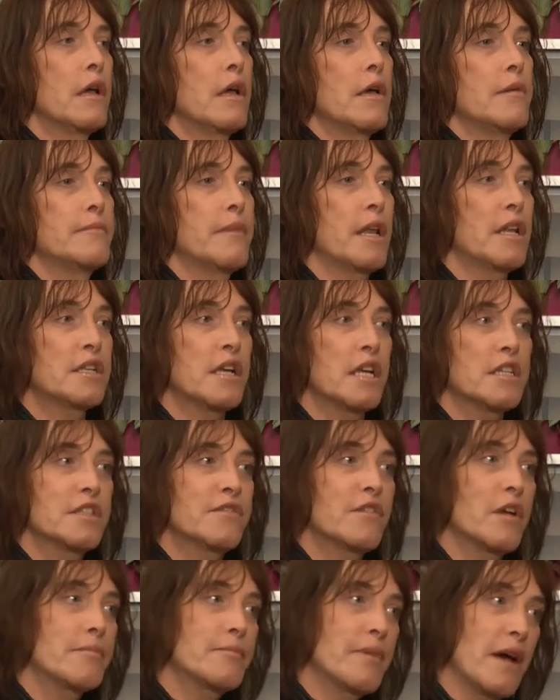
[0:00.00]
Meditation is
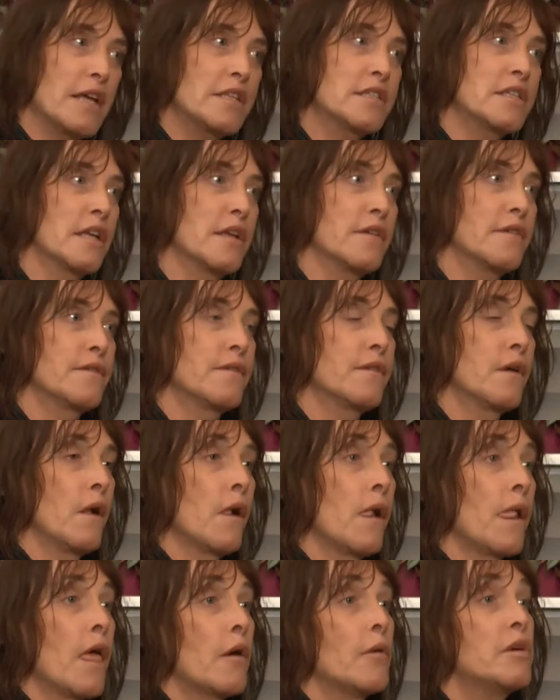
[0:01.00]
very passive,
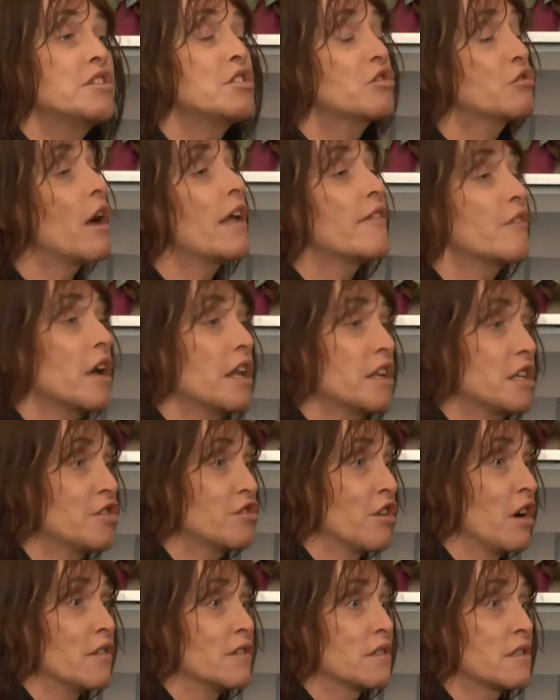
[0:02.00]
which is great if you're going into
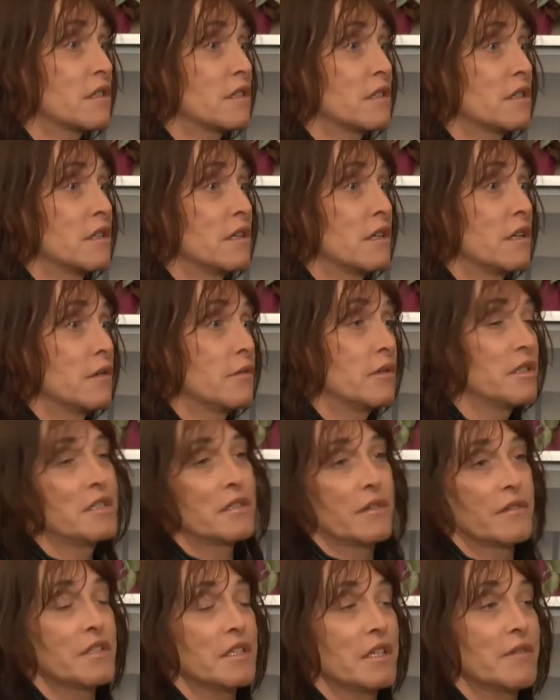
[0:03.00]
trance, which
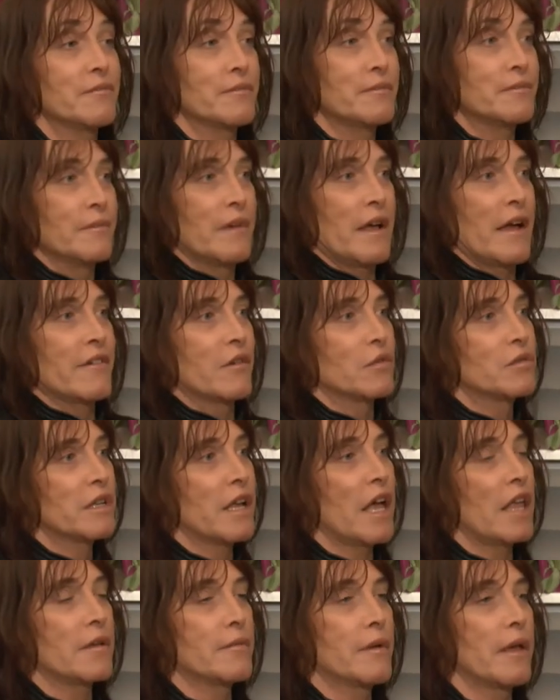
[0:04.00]
is obviously a different area
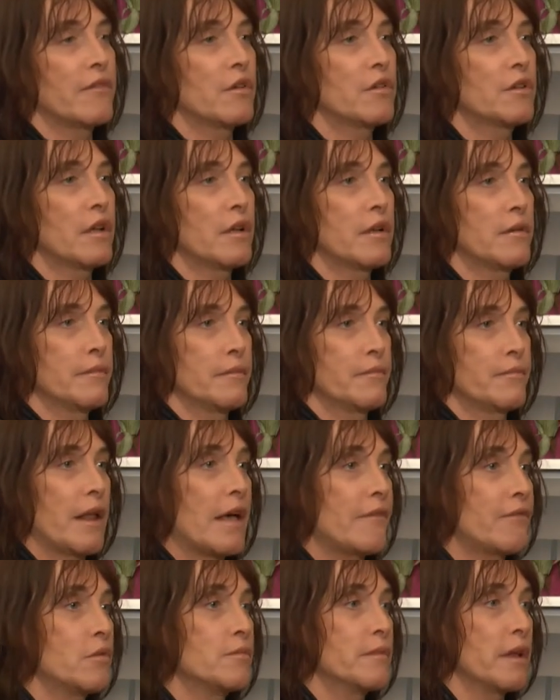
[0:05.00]
altogether. But if you're doing
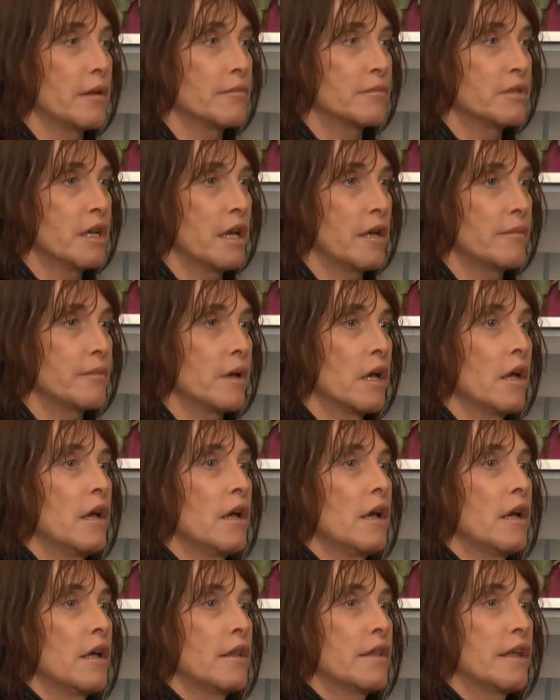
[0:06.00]
platform mediumship,
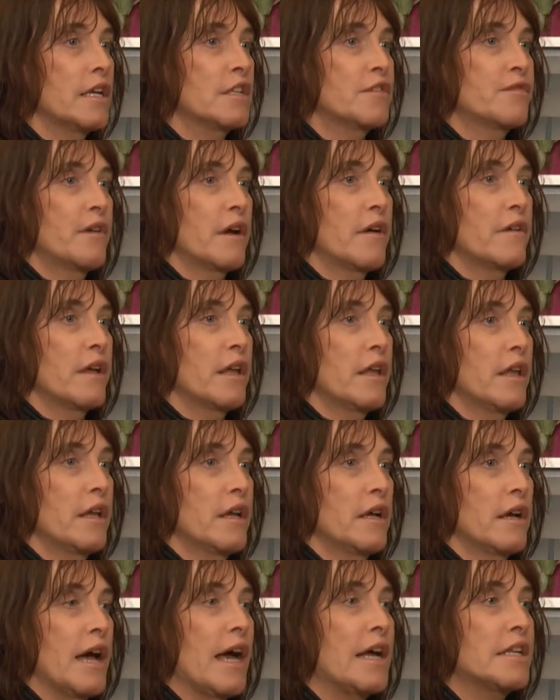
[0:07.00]
that's very
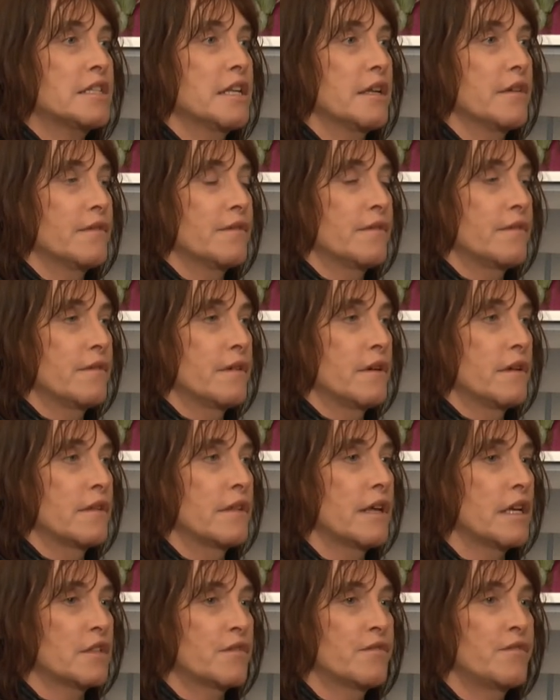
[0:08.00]
active.
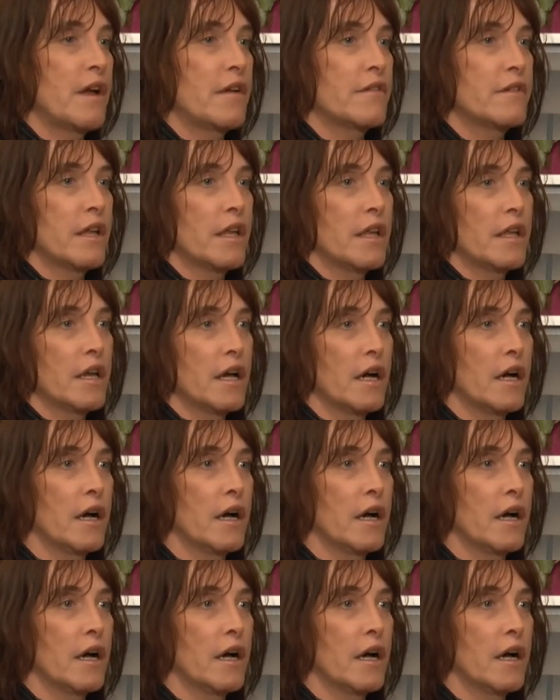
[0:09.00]
That's very